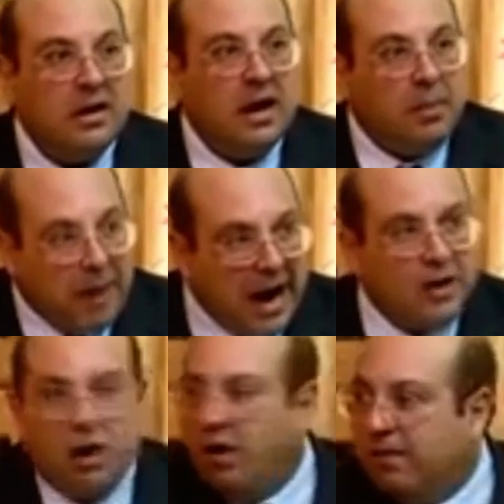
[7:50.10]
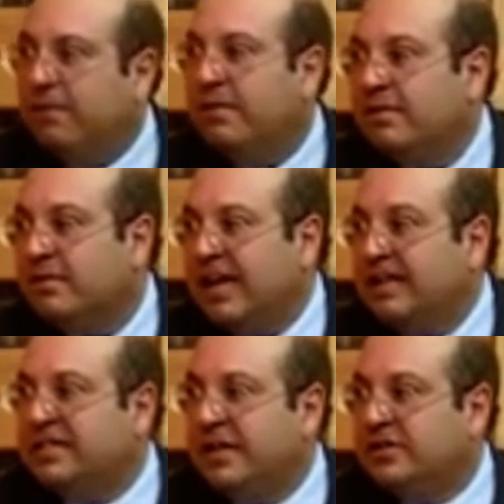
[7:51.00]
a part of an
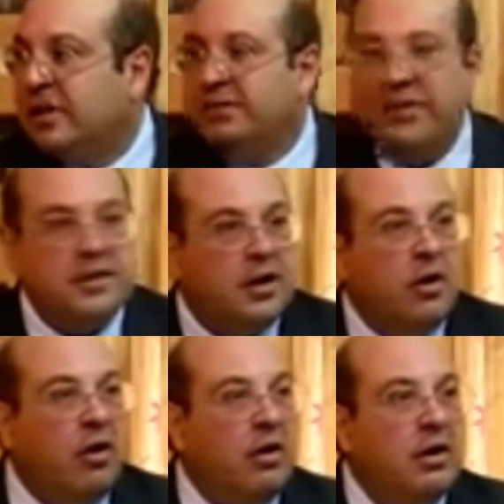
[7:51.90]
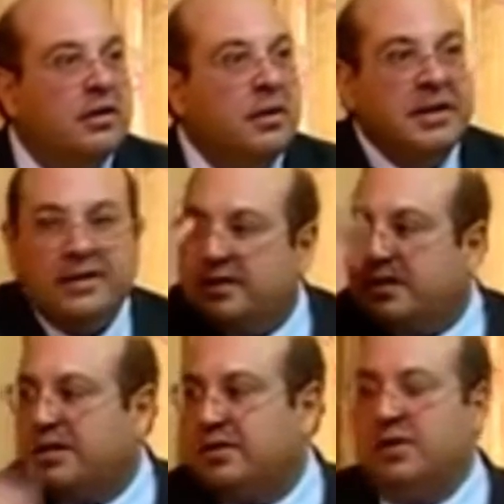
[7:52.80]
essential feature or the basic
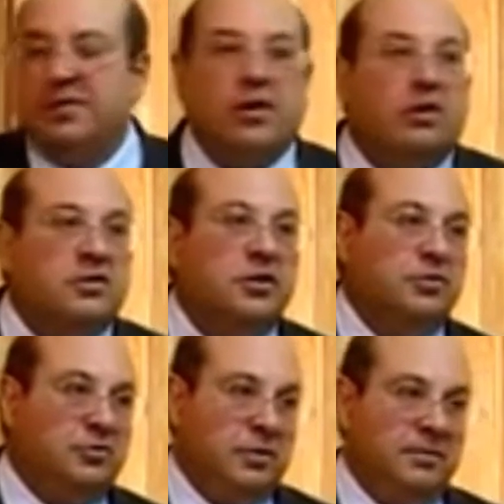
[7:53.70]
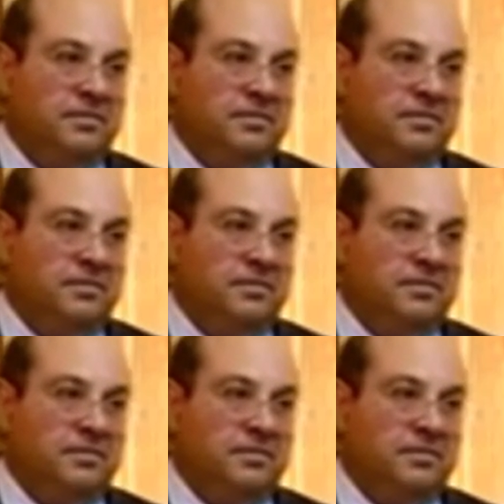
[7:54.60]
structure of the Constitution.